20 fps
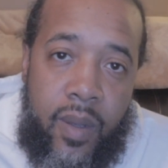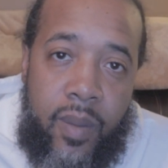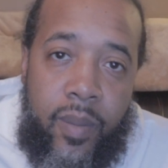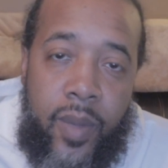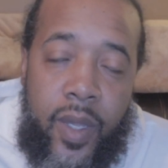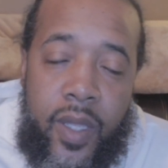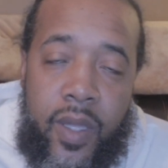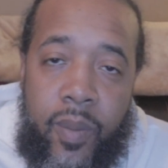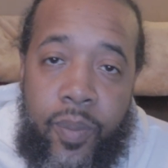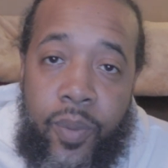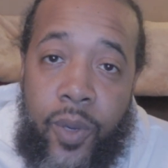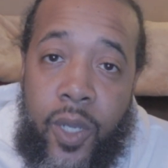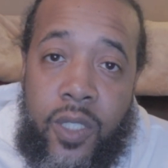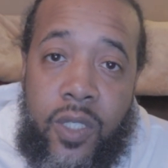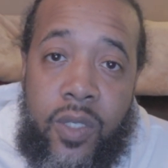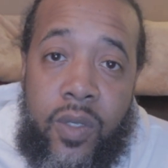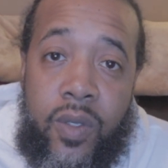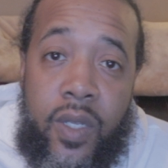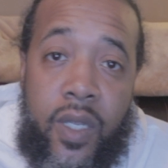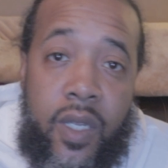But the
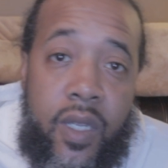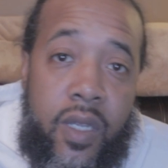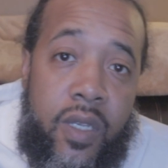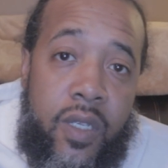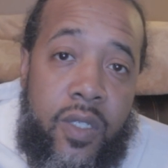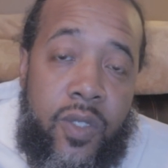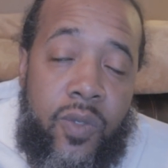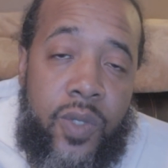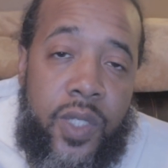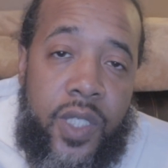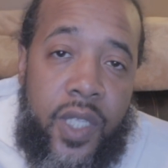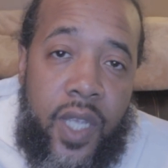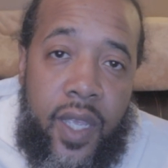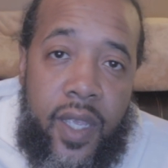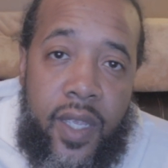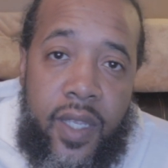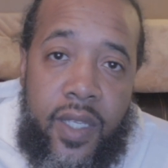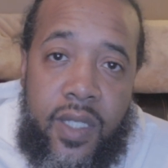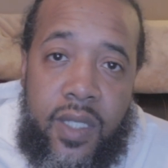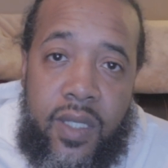pressure that comes with
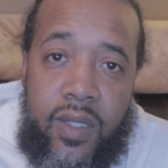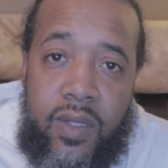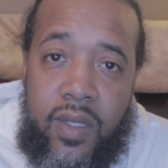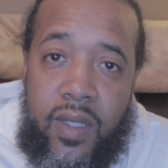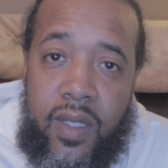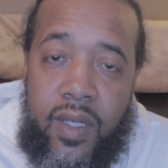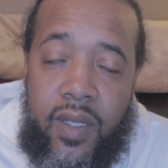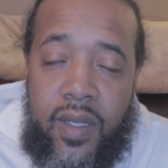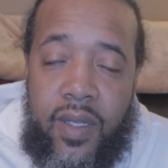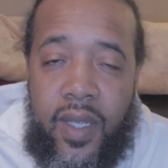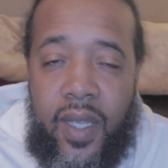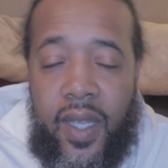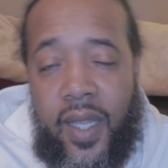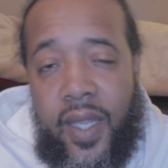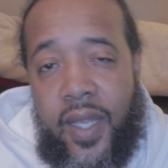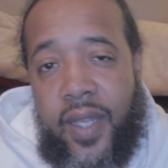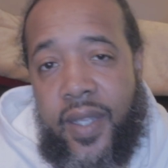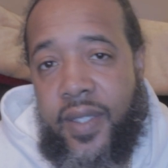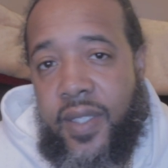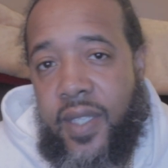change.
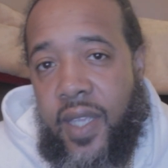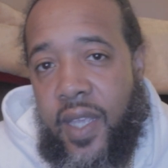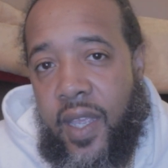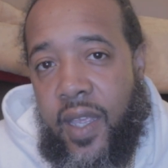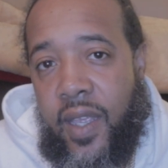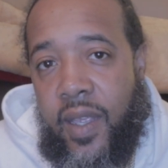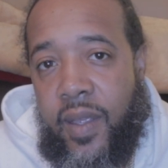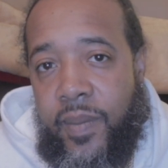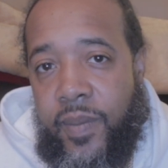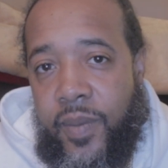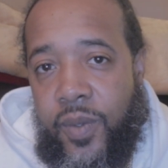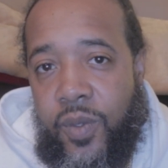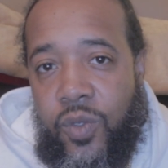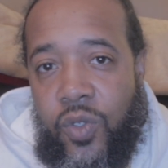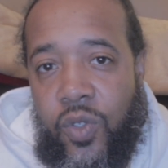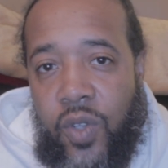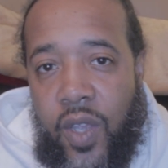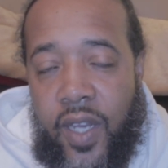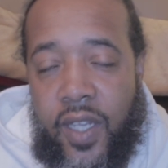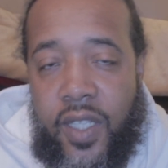Anytime you
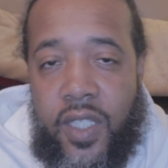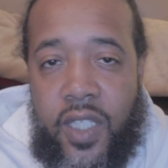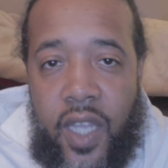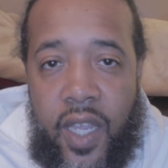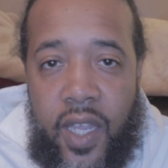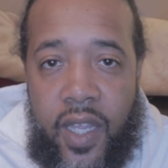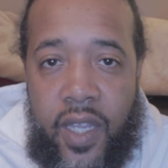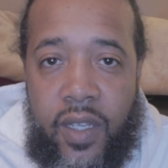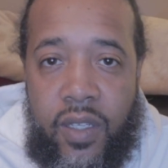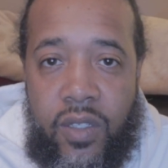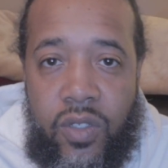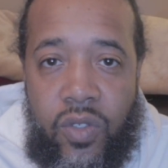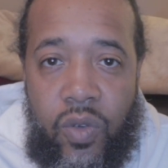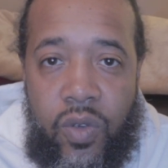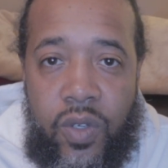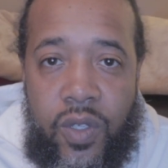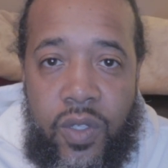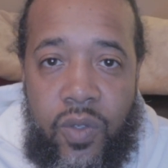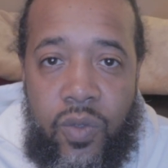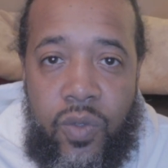try to change
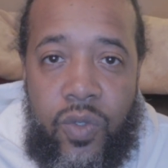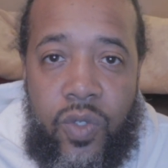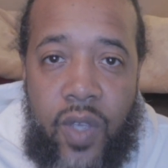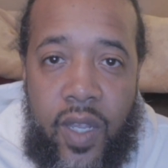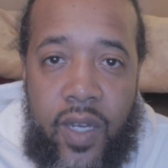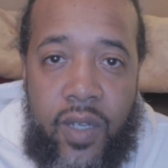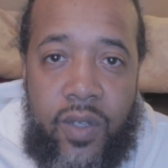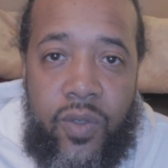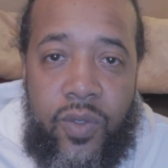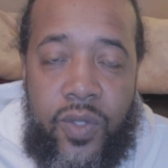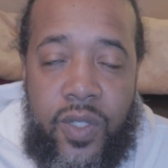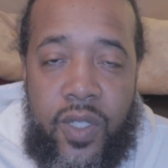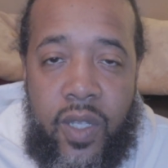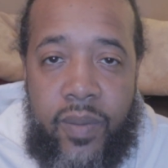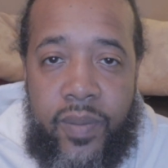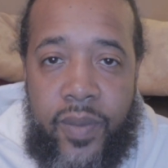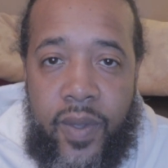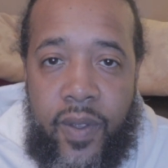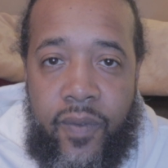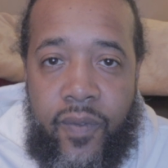or you try to do
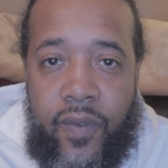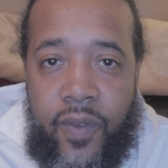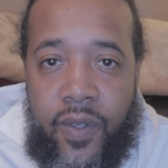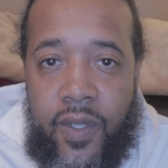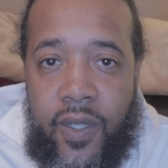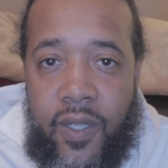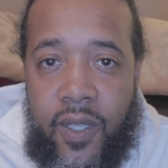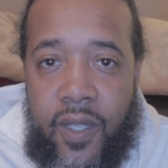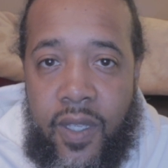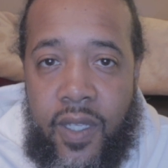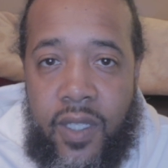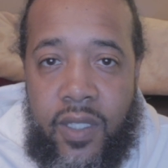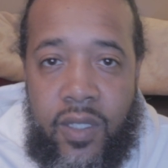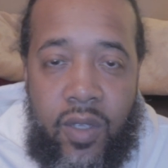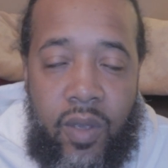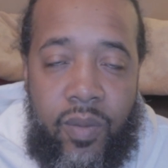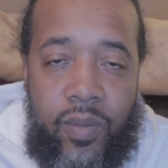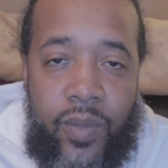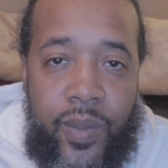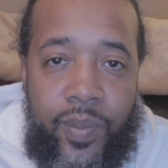something different, it's
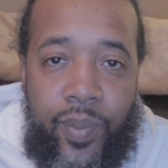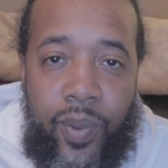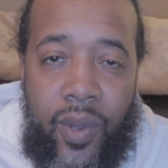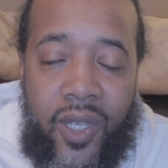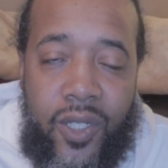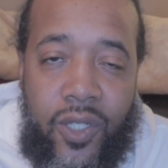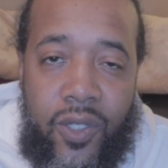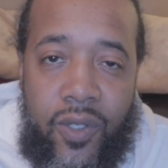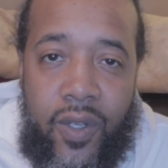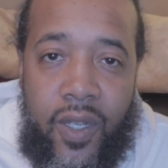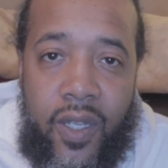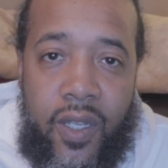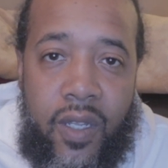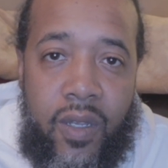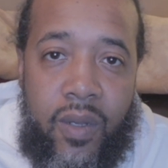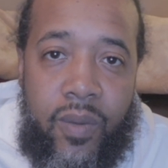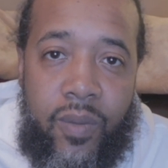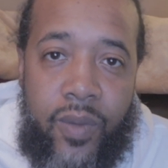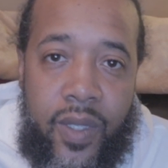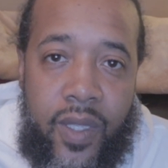gonna be pressure to
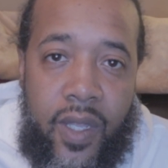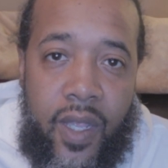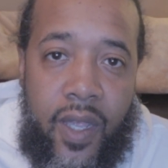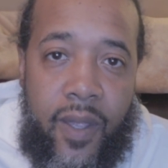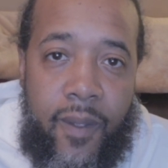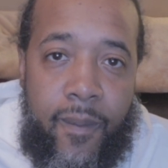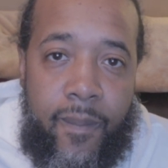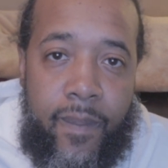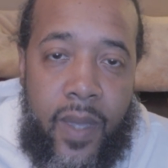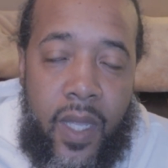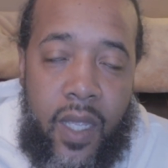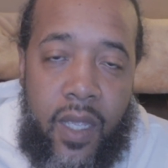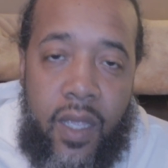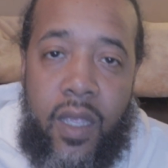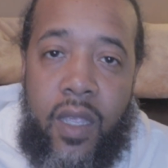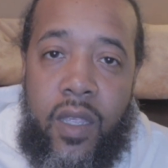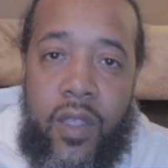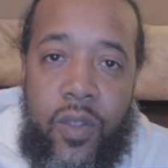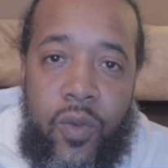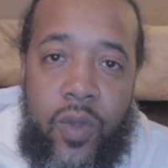come with that.
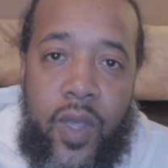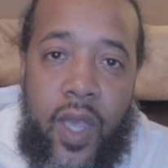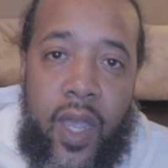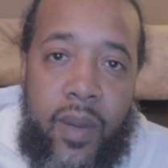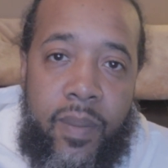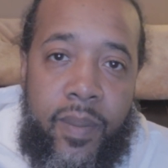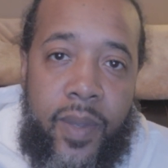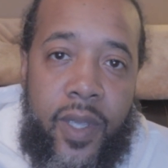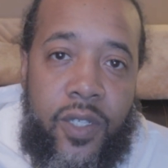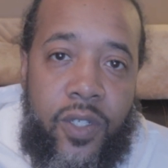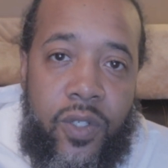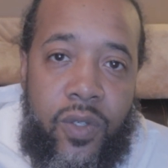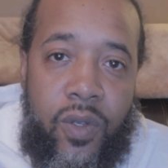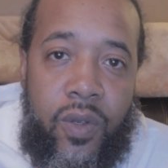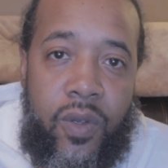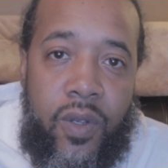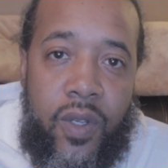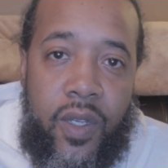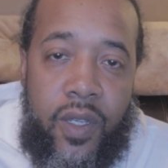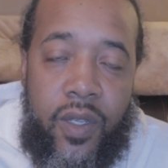You got to make
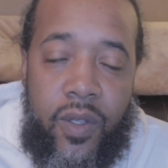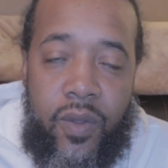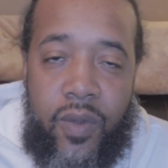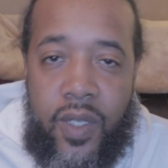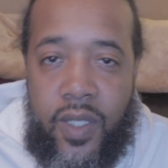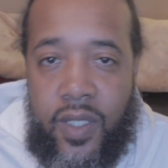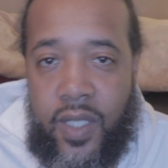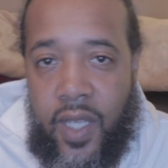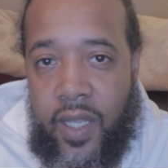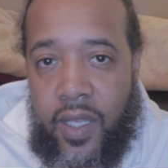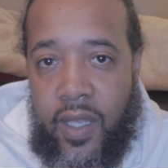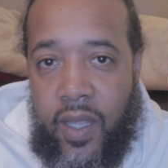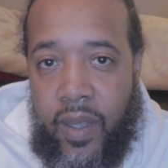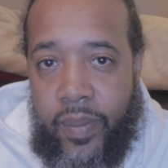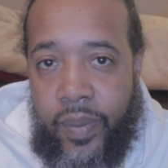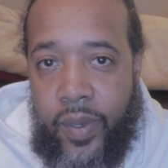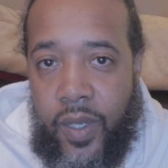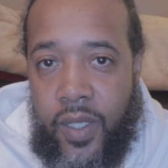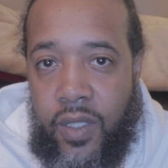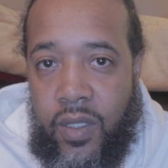sure you can take
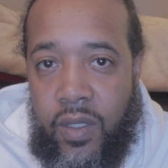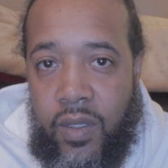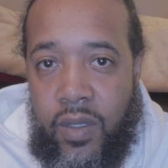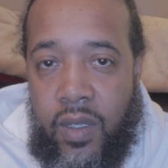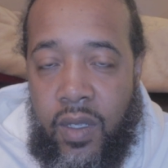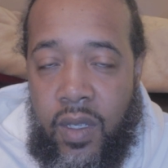that pressure.